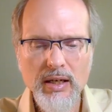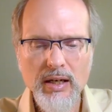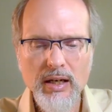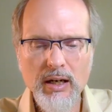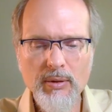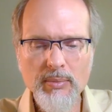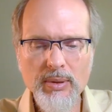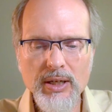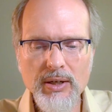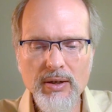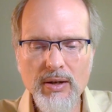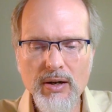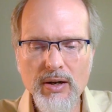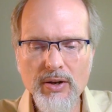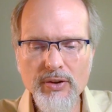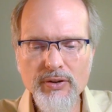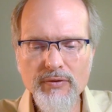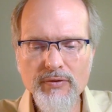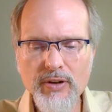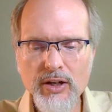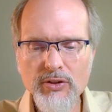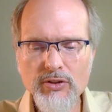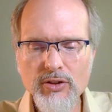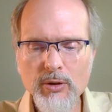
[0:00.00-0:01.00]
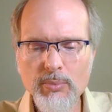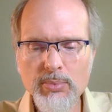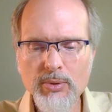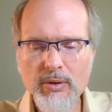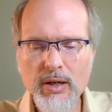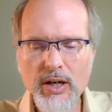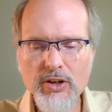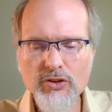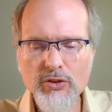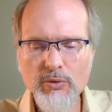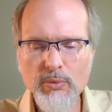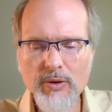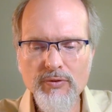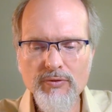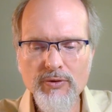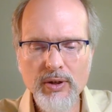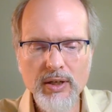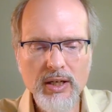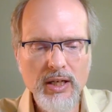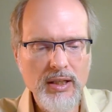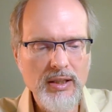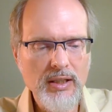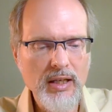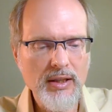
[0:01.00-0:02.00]
Amid all the vituperation, we
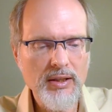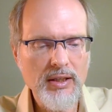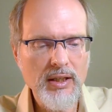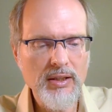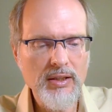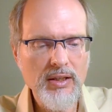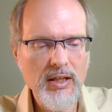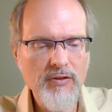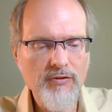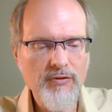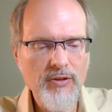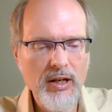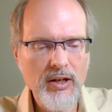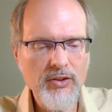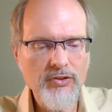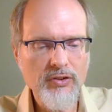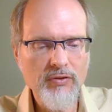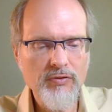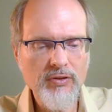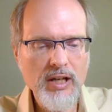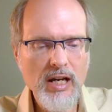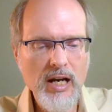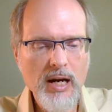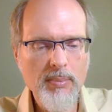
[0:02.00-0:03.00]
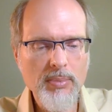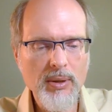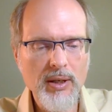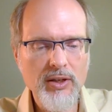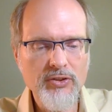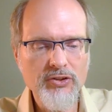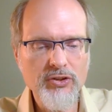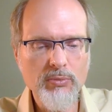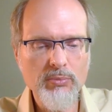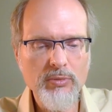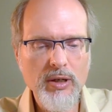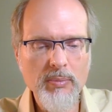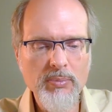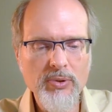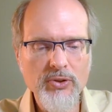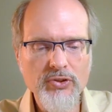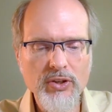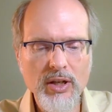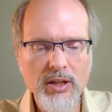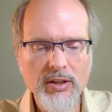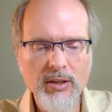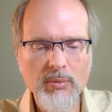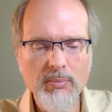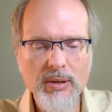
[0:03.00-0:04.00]
forget that the defects of capitalism
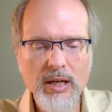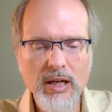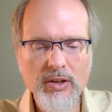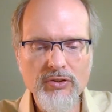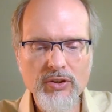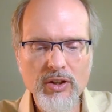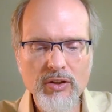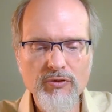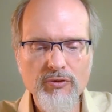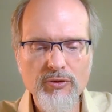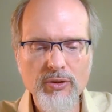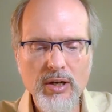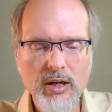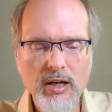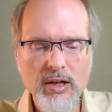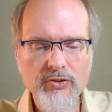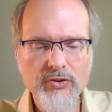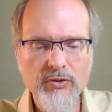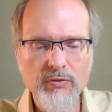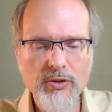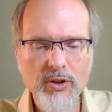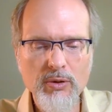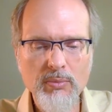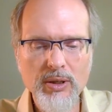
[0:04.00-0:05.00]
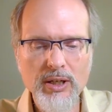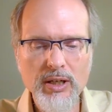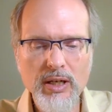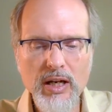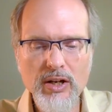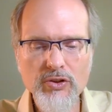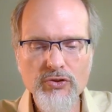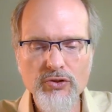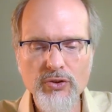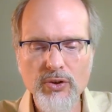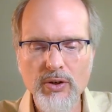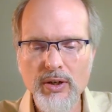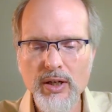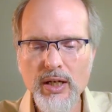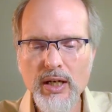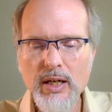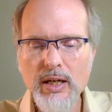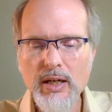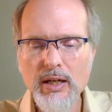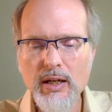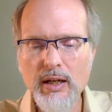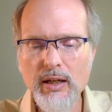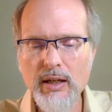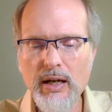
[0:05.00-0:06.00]
represent the basic flaws of human nature.
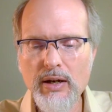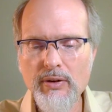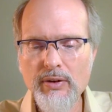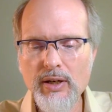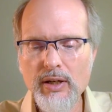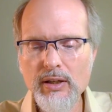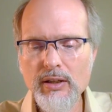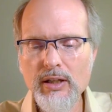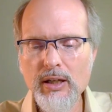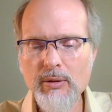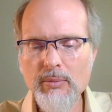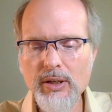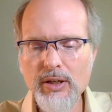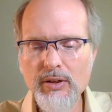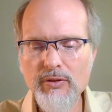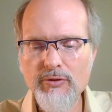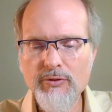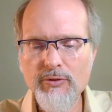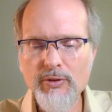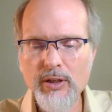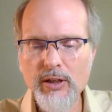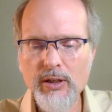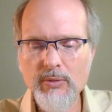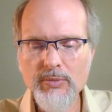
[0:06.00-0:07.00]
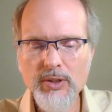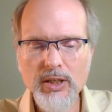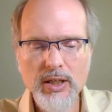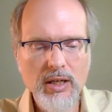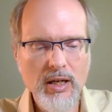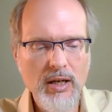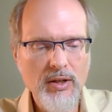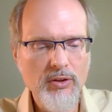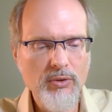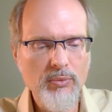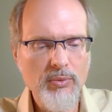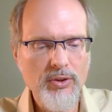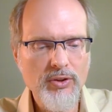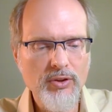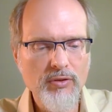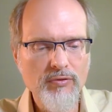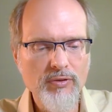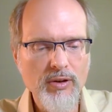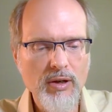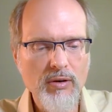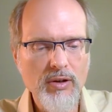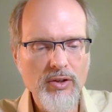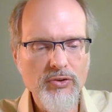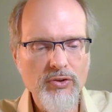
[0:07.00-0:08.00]
Allowed unlimited freedom, together with the
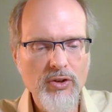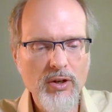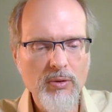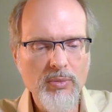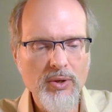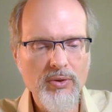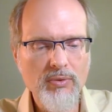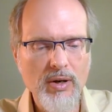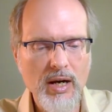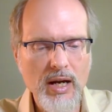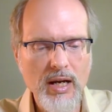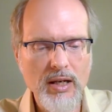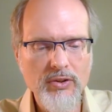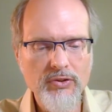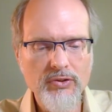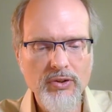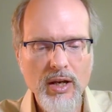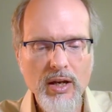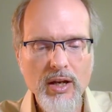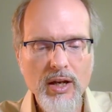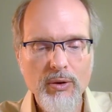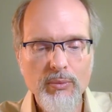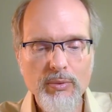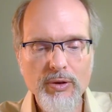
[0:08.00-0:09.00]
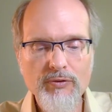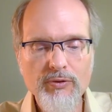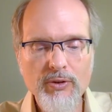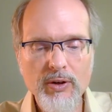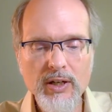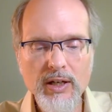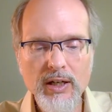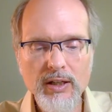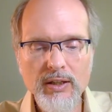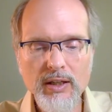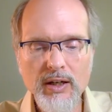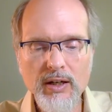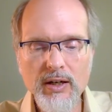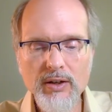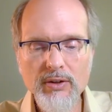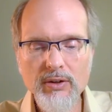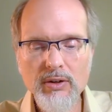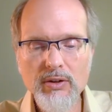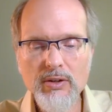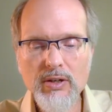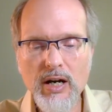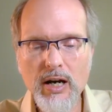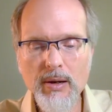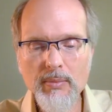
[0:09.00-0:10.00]
various human rights, we forget that under
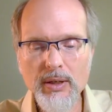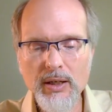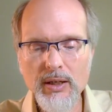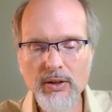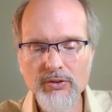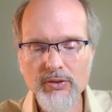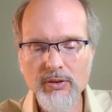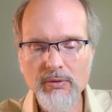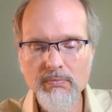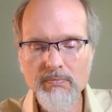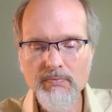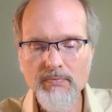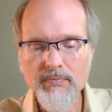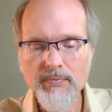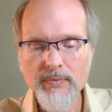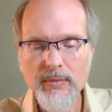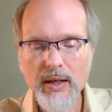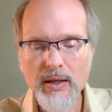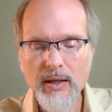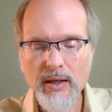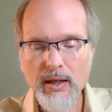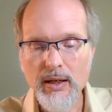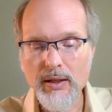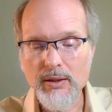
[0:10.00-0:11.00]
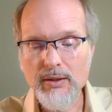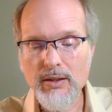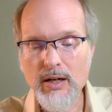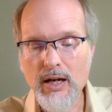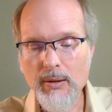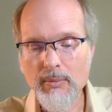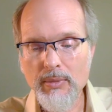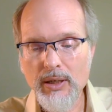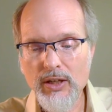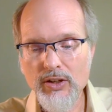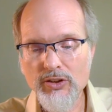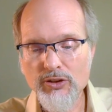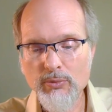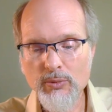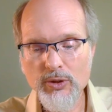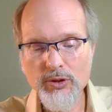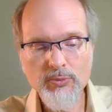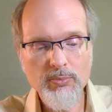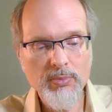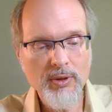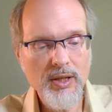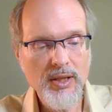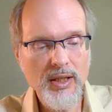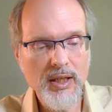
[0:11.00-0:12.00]
communism, and communism is
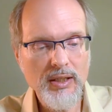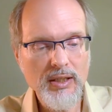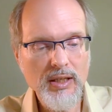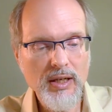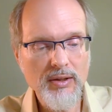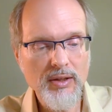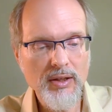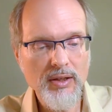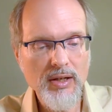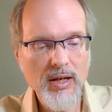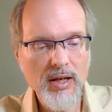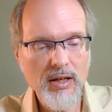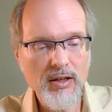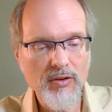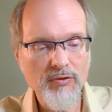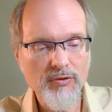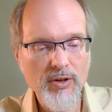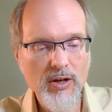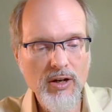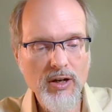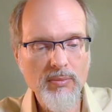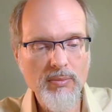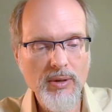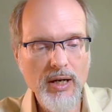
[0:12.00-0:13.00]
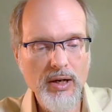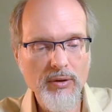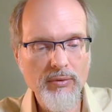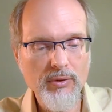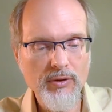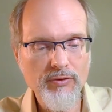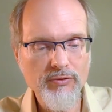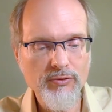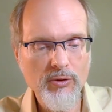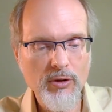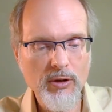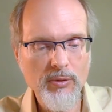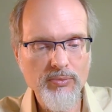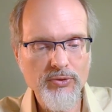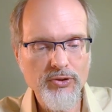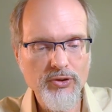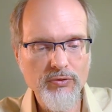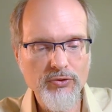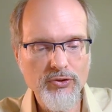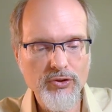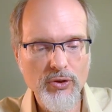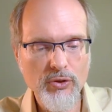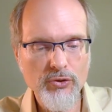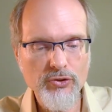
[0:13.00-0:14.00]
breathing down the neck of all moderate forms
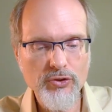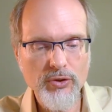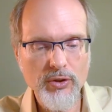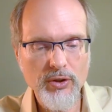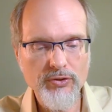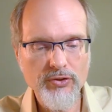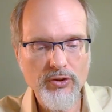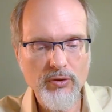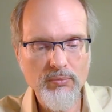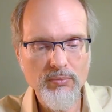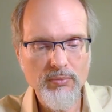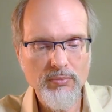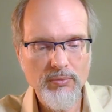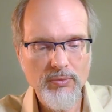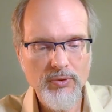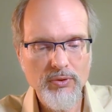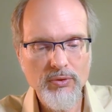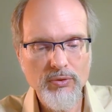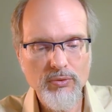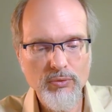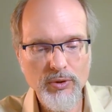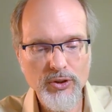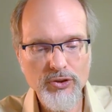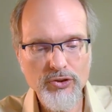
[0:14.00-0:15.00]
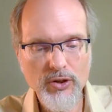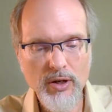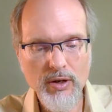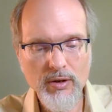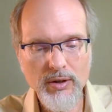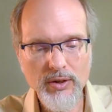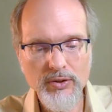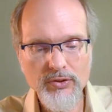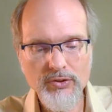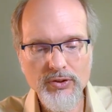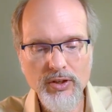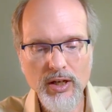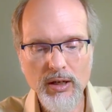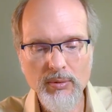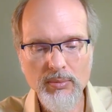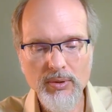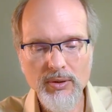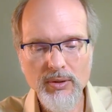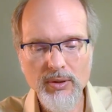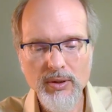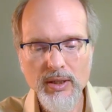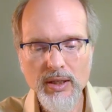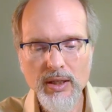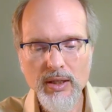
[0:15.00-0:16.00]
of socialism, which are
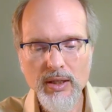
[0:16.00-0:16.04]
unstable,